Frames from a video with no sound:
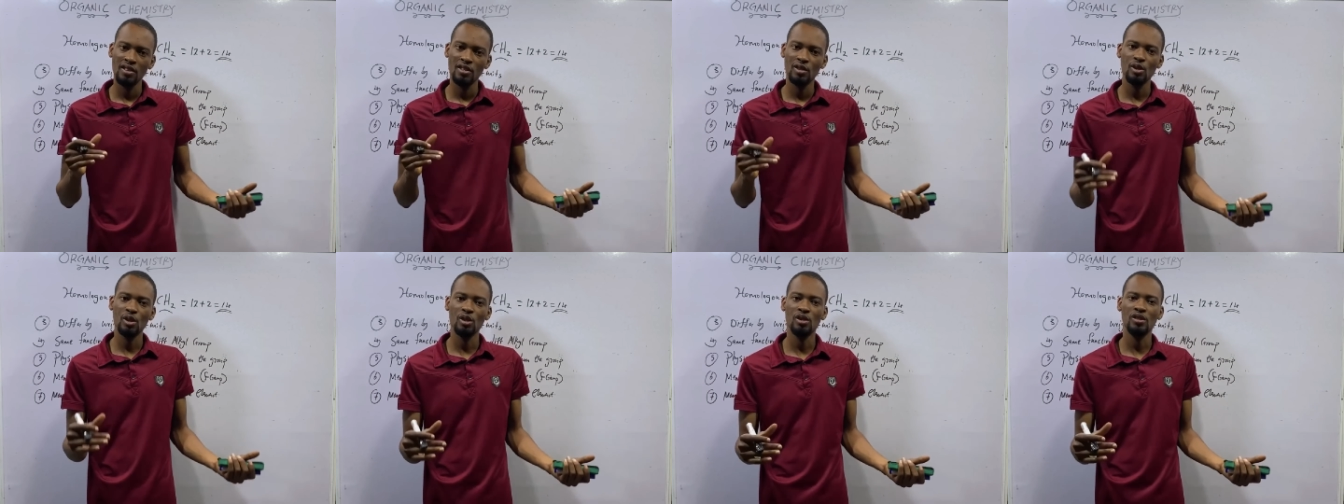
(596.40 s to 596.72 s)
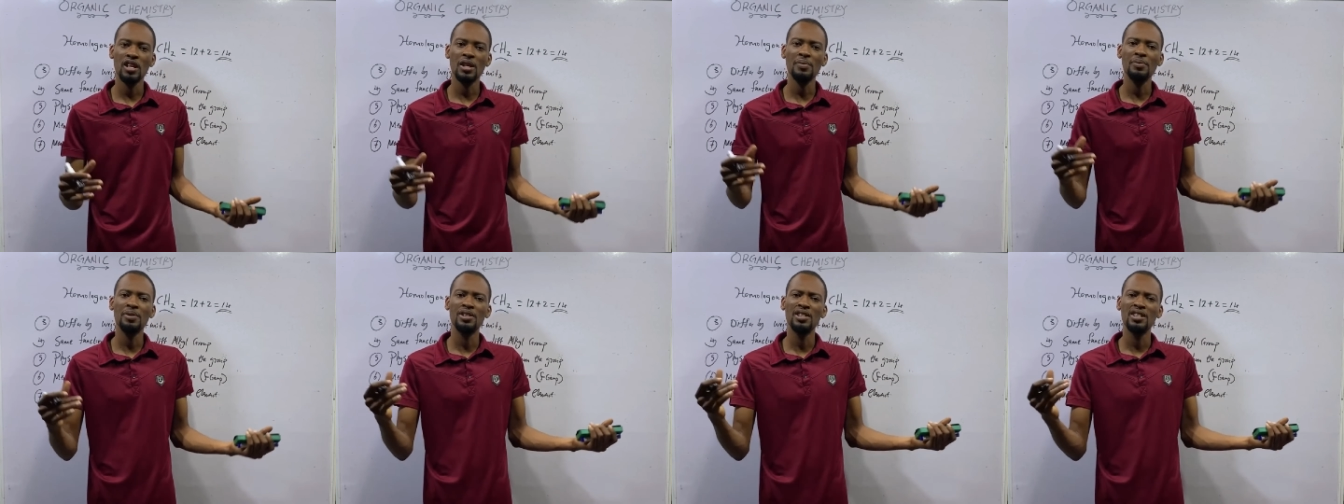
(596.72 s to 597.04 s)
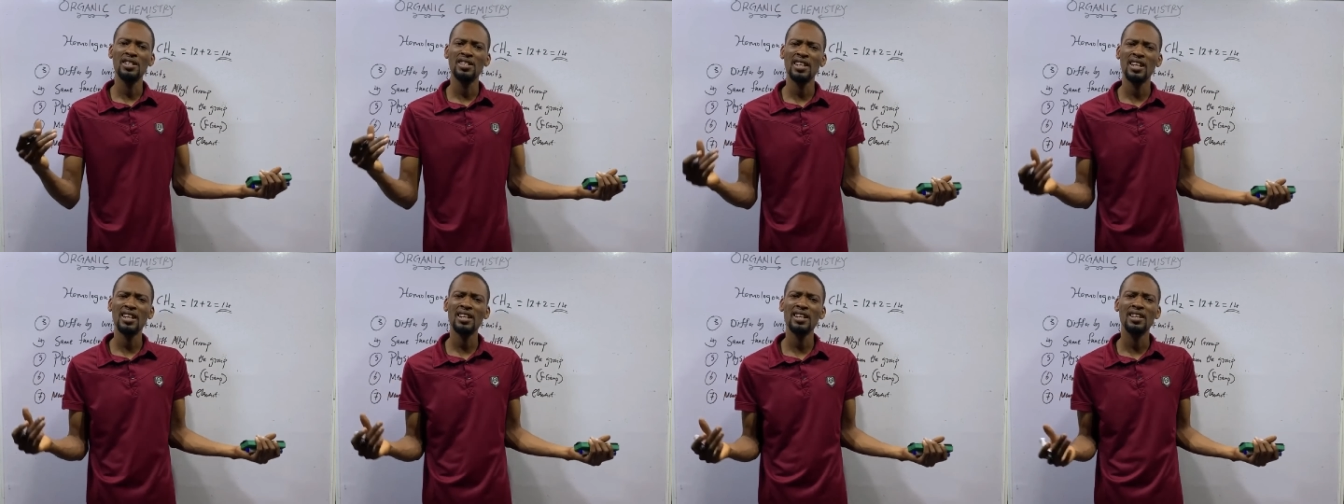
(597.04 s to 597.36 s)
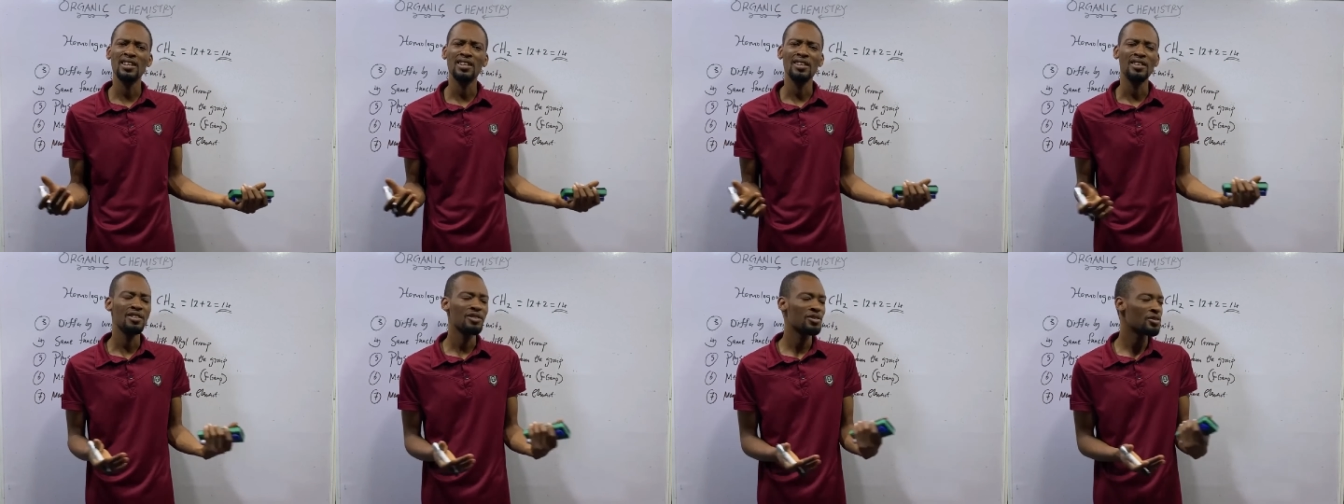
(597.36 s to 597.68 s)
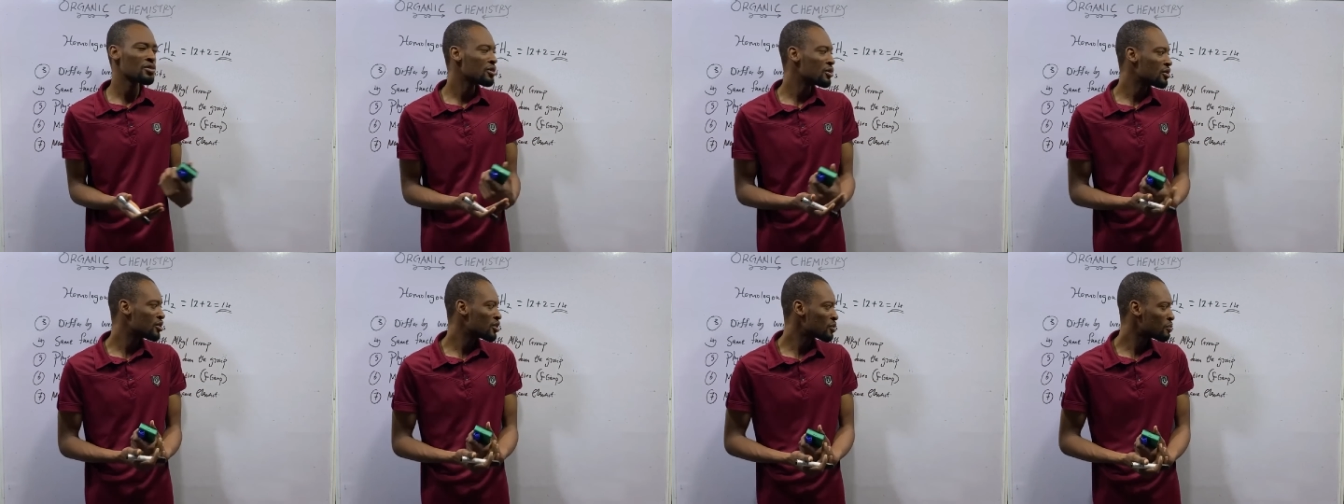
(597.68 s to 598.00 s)
Subscribe to this channel
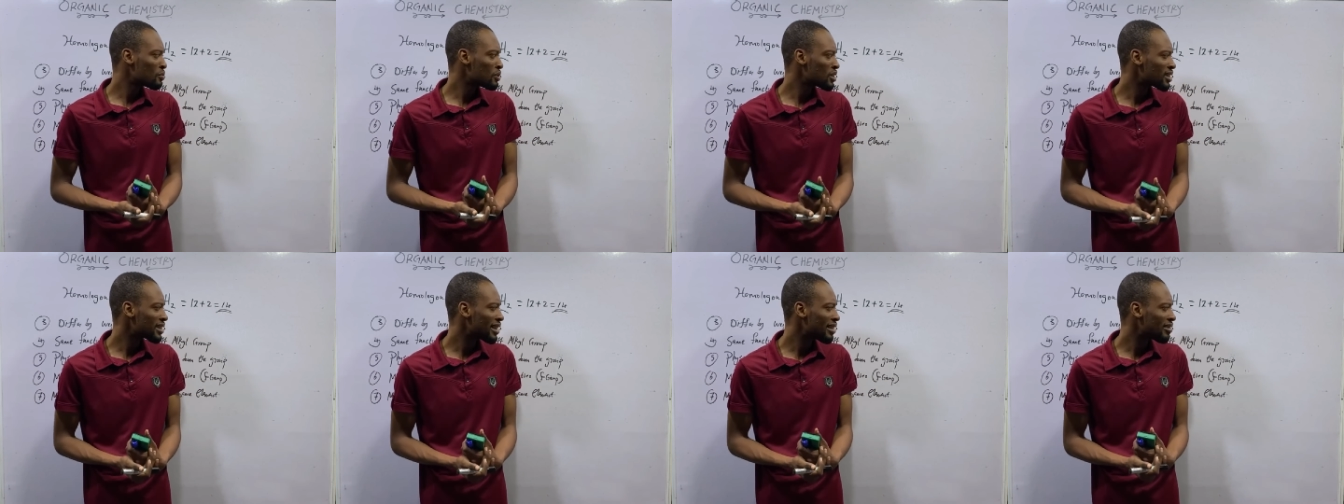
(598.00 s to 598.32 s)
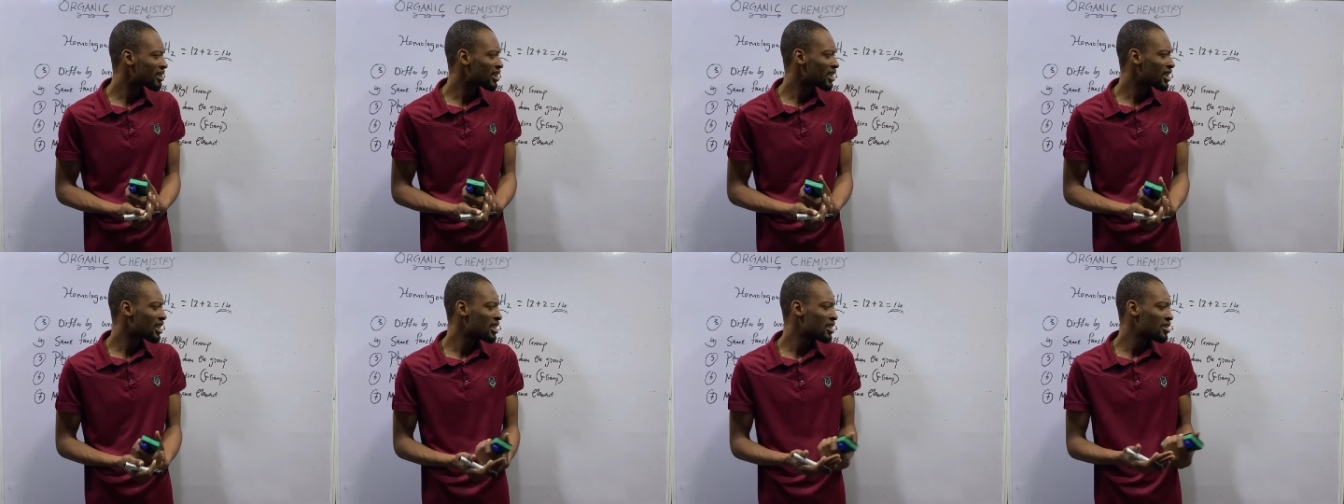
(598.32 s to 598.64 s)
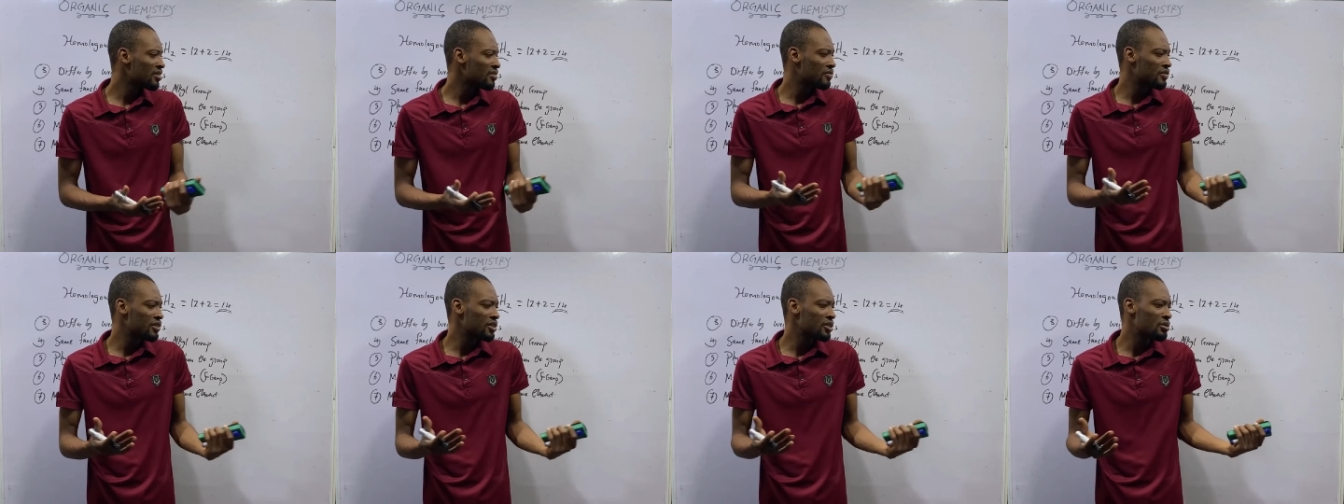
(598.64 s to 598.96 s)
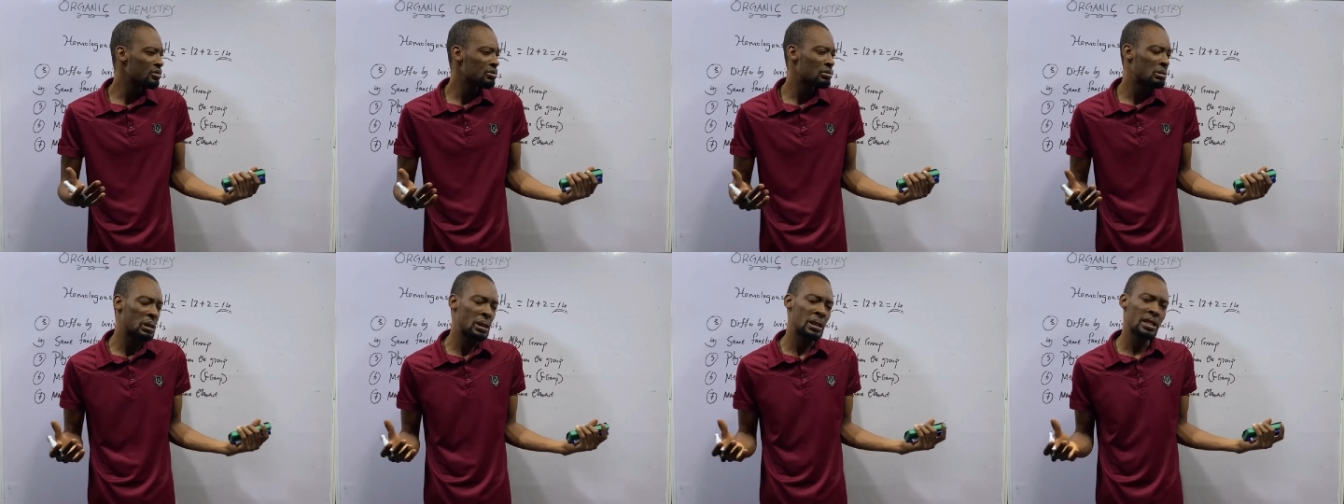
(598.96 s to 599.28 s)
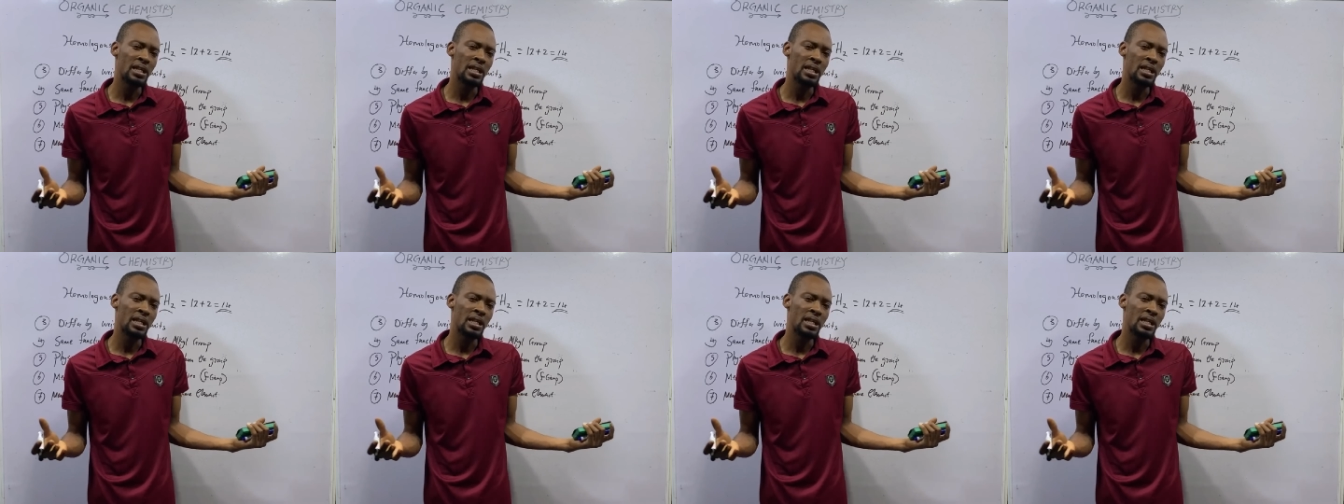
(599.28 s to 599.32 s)
so you don't miss out any video.